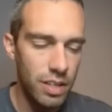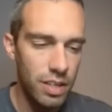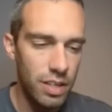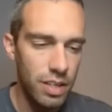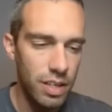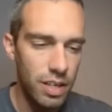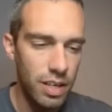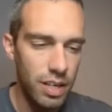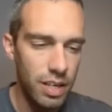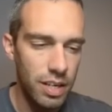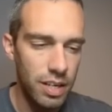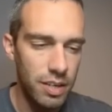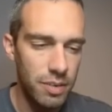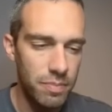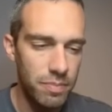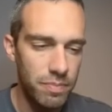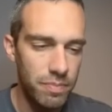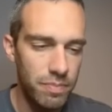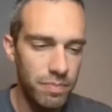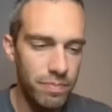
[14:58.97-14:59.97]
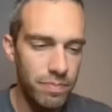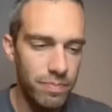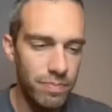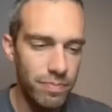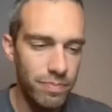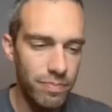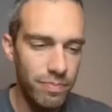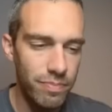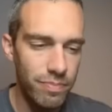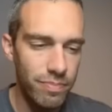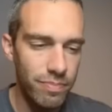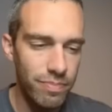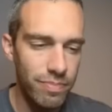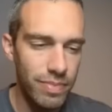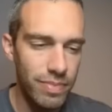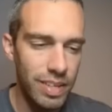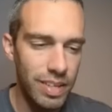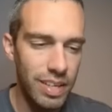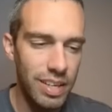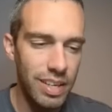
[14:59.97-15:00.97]

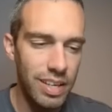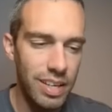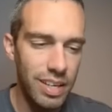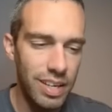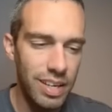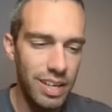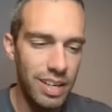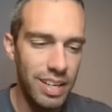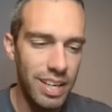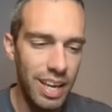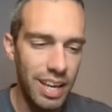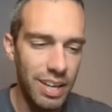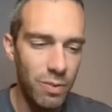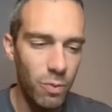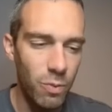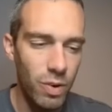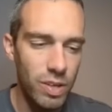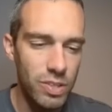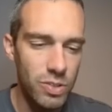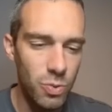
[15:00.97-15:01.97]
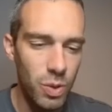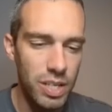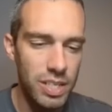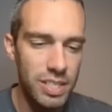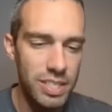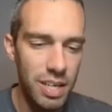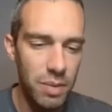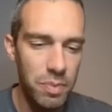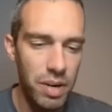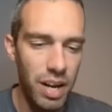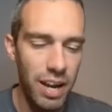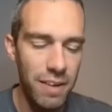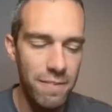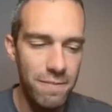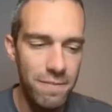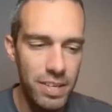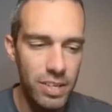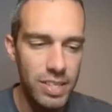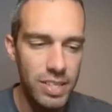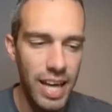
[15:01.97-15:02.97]
Again, 120 stamina. I
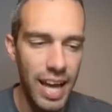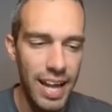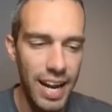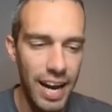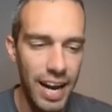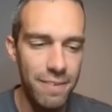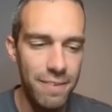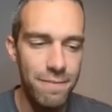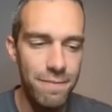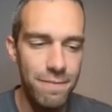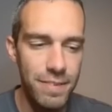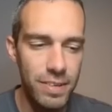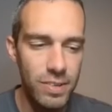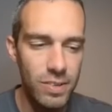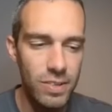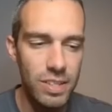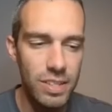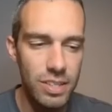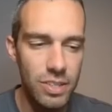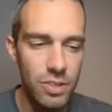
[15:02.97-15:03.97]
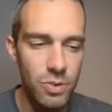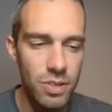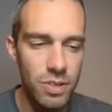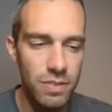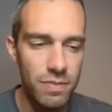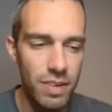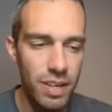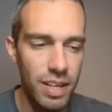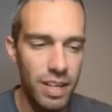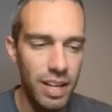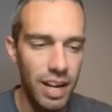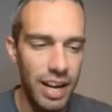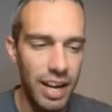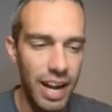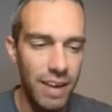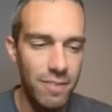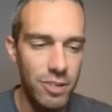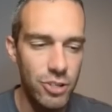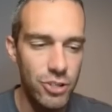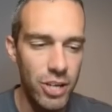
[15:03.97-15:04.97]
feel that. I feel you can, and I
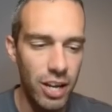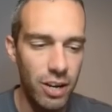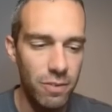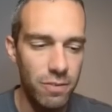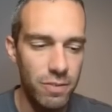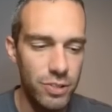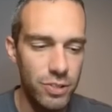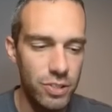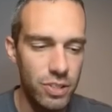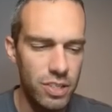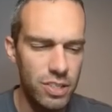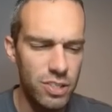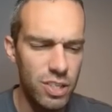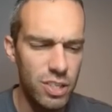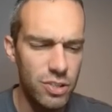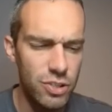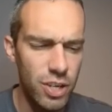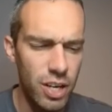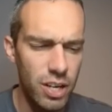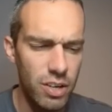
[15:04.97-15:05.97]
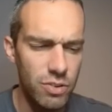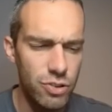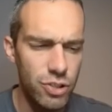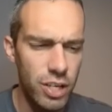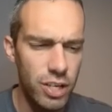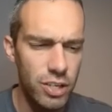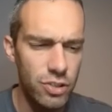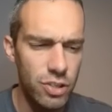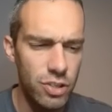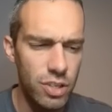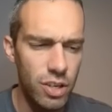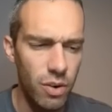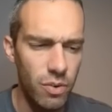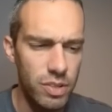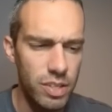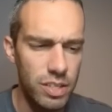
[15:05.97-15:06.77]
have a shadow version. Does the shadow change? No, it doesn't